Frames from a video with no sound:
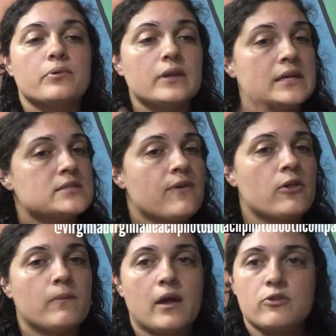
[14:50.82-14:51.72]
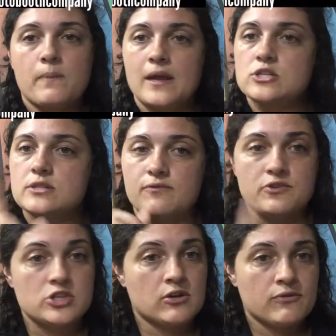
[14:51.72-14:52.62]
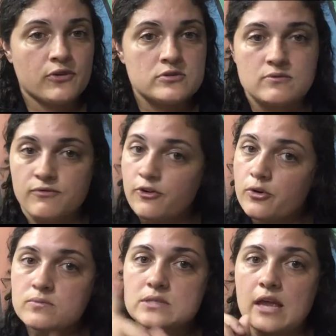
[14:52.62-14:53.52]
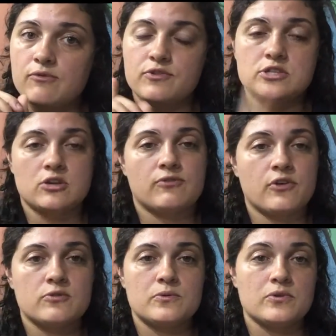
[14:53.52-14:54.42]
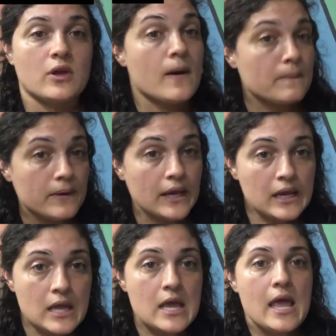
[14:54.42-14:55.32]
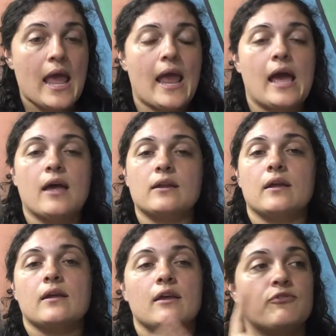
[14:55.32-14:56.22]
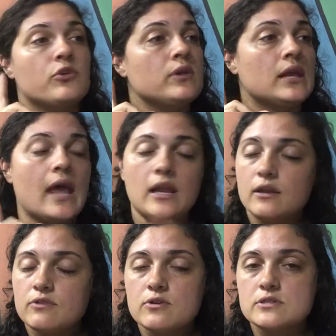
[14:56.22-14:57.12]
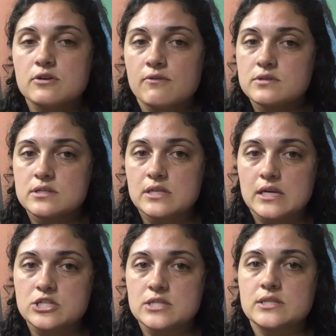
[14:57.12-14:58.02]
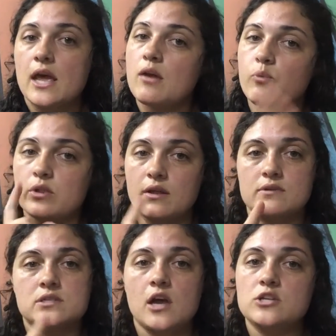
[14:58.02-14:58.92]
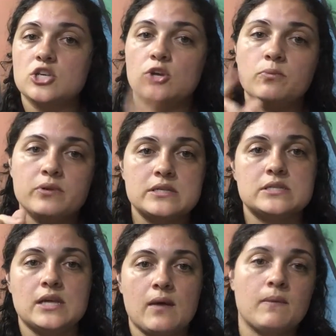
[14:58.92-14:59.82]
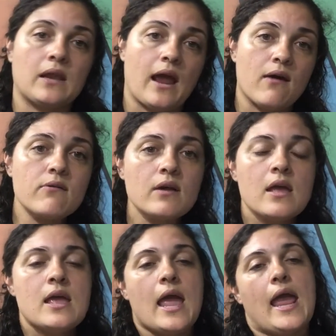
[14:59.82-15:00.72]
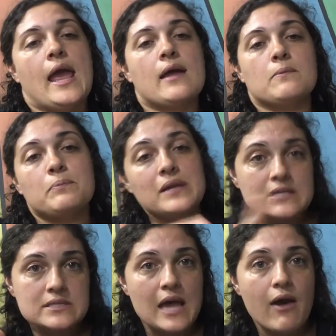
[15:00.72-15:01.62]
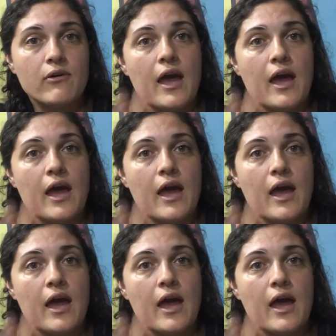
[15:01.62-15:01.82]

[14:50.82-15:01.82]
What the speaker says: Please follow my other pages at Virginia Photos and Films and Virginia Photo Booth Company. And if you need any of those services that I just said, would love to talk to you. Please DM me now. And peace out.